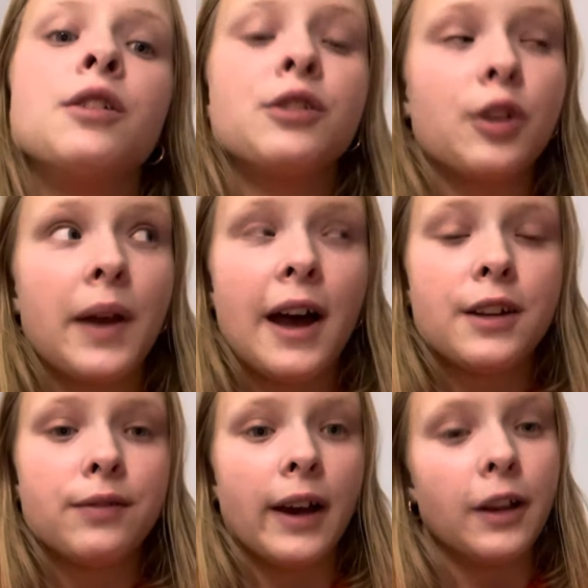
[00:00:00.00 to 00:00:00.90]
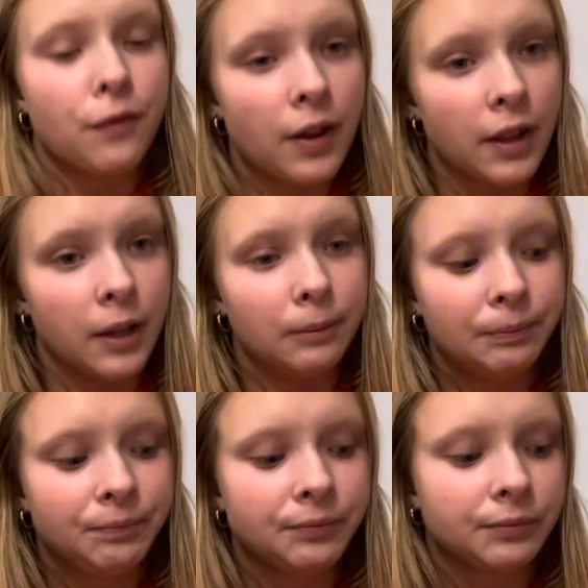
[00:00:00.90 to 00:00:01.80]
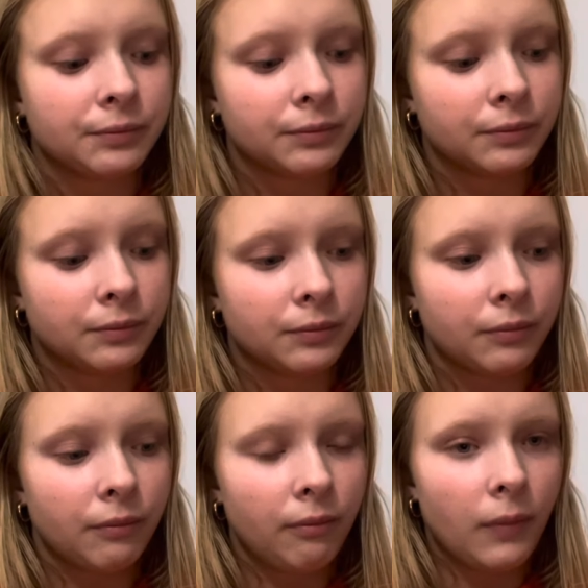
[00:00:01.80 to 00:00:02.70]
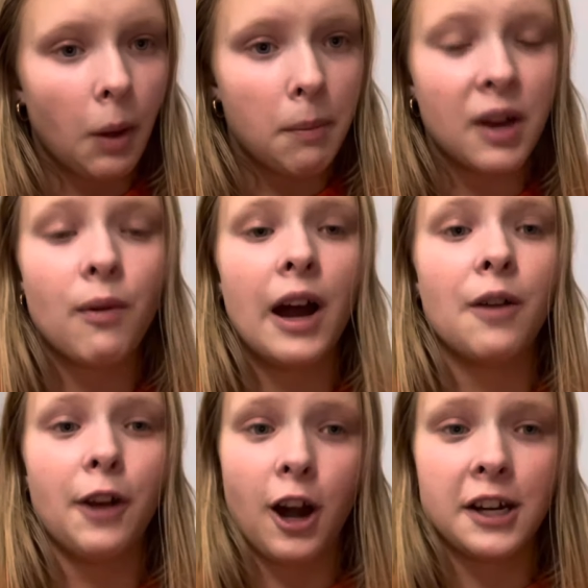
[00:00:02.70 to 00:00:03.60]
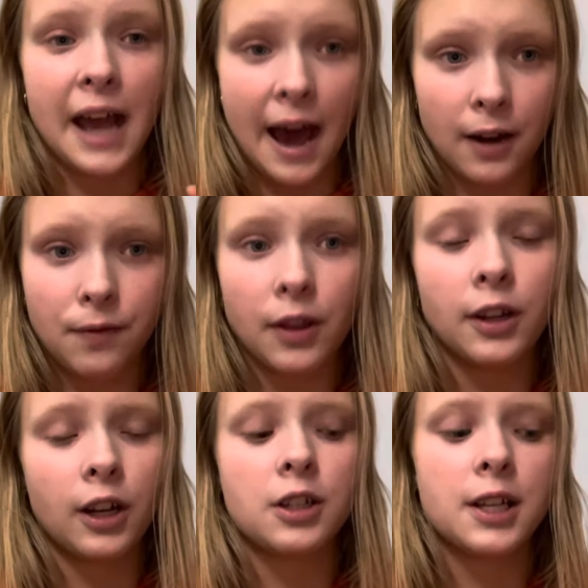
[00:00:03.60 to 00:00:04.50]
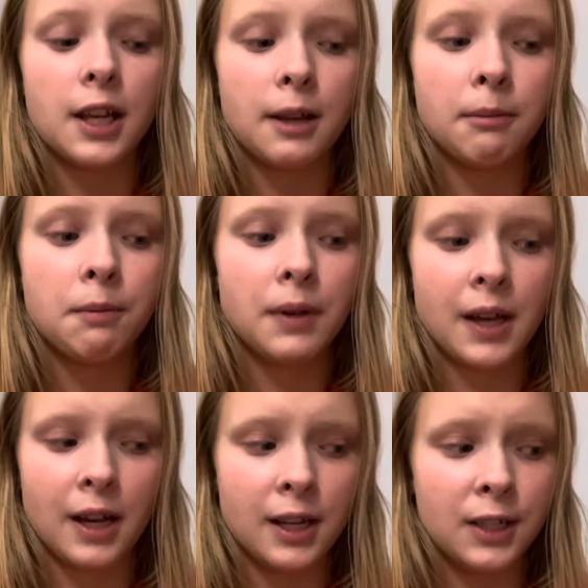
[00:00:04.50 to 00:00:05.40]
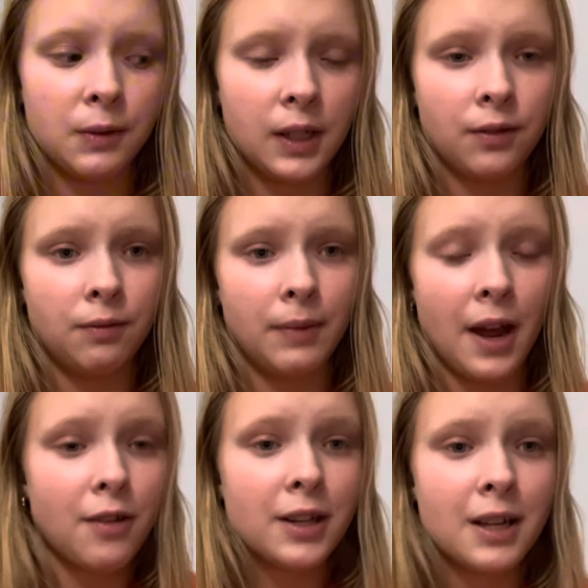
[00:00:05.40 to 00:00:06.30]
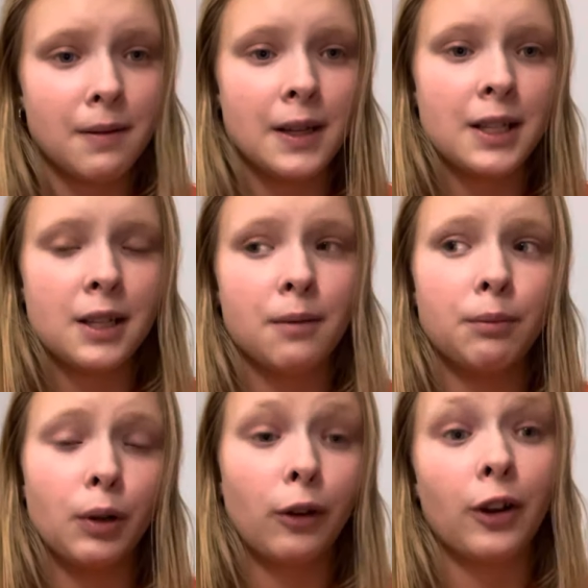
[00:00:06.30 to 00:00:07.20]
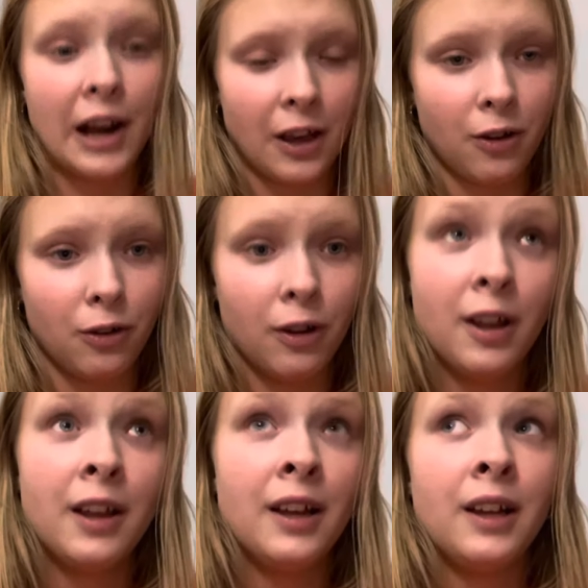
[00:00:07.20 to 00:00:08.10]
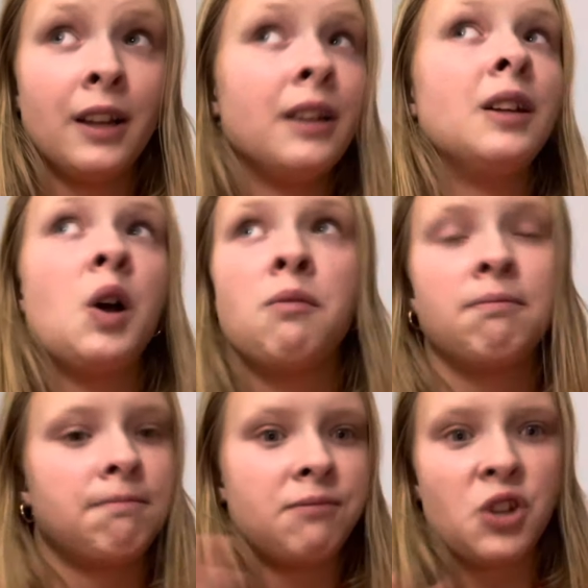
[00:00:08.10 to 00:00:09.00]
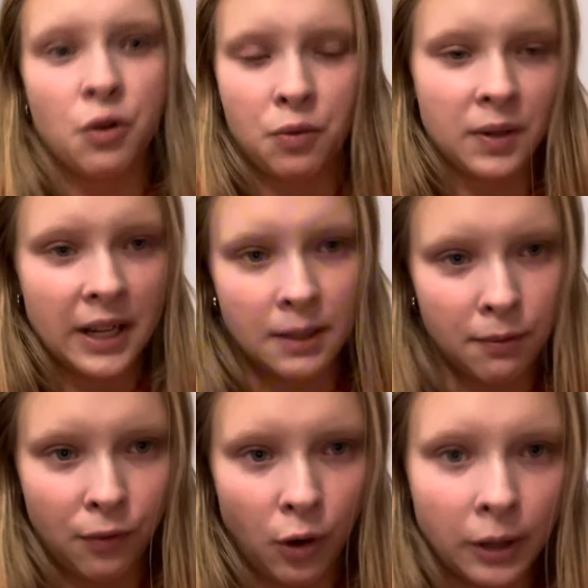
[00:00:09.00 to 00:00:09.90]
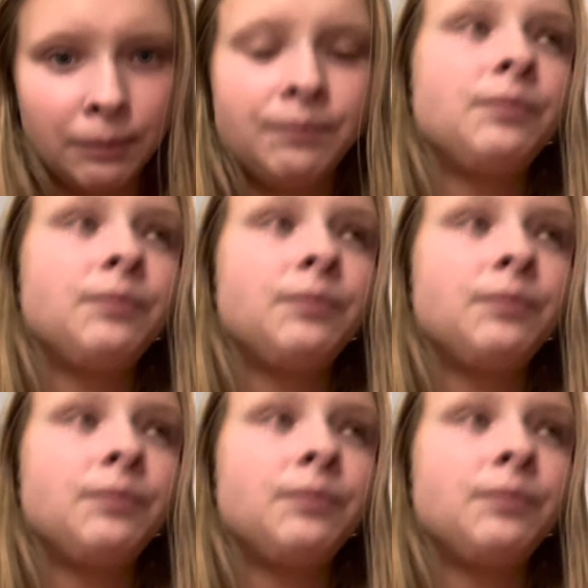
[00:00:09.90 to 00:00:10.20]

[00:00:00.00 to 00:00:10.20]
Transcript: So we had to find a fill-in. Meanwhile, we already had a fill-in on our team because one of my other teammates broke her ankle two, three days before.